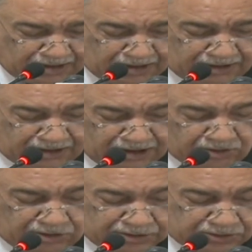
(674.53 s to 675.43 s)
There are
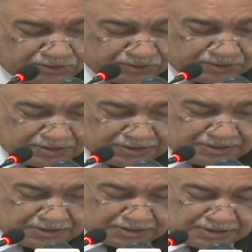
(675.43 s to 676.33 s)
also
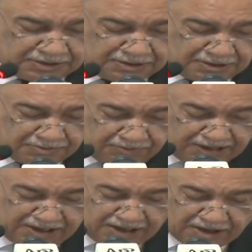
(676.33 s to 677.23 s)

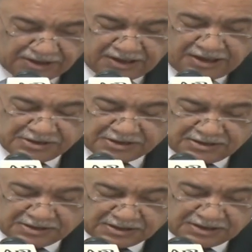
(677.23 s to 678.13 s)
many other
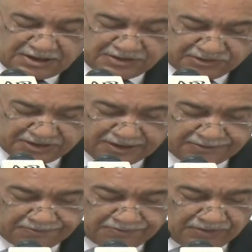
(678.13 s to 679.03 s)
instances in history
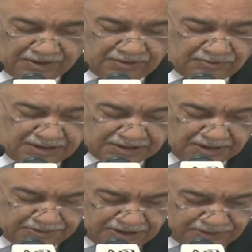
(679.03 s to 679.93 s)
where
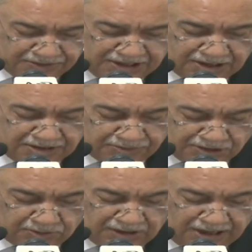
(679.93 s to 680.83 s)
some
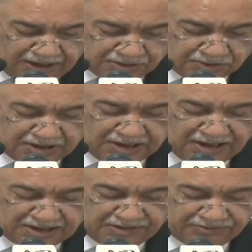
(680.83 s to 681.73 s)
individual acts or
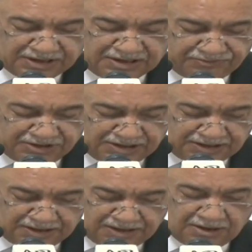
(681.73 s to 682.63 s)
collective
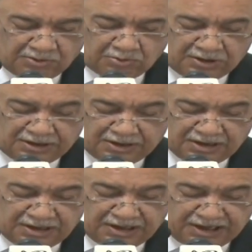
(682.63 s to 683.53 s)
activity were
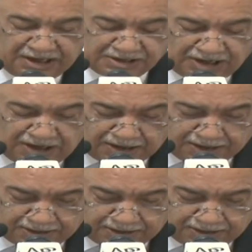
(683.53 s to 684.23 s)
and are